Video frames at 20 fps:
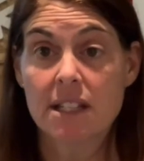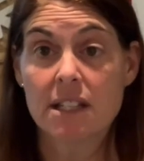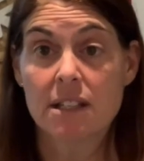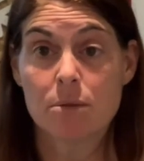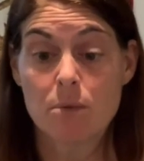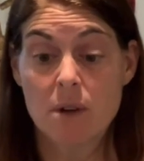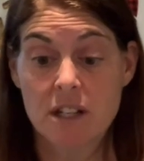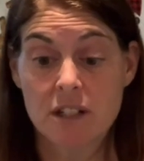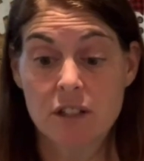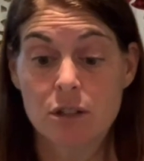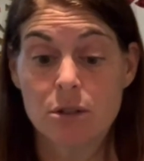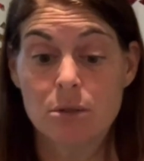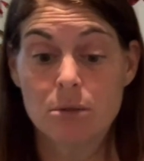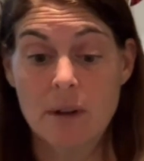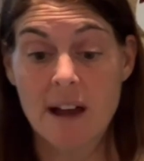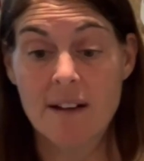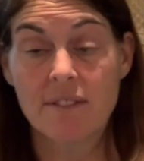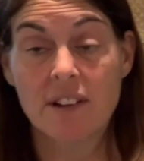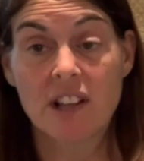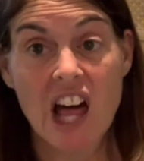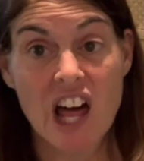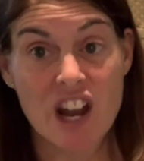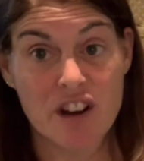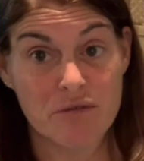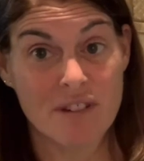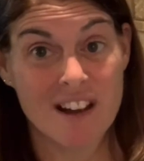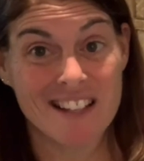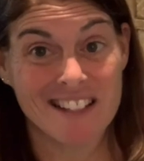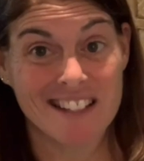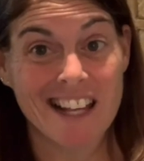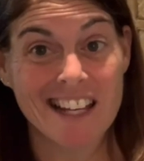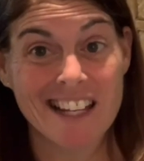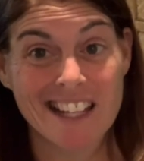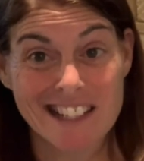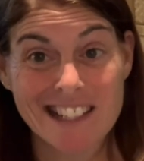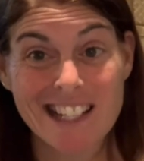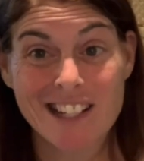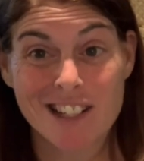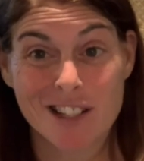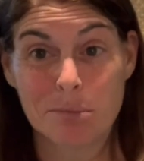when you have a lot of rest like at
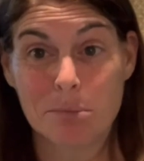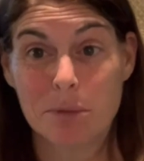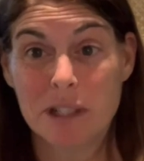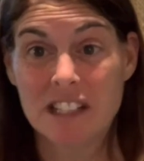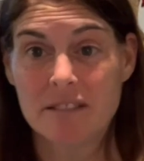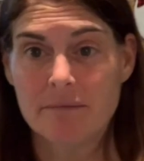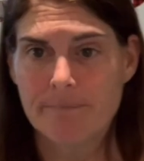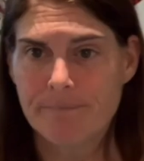Section B.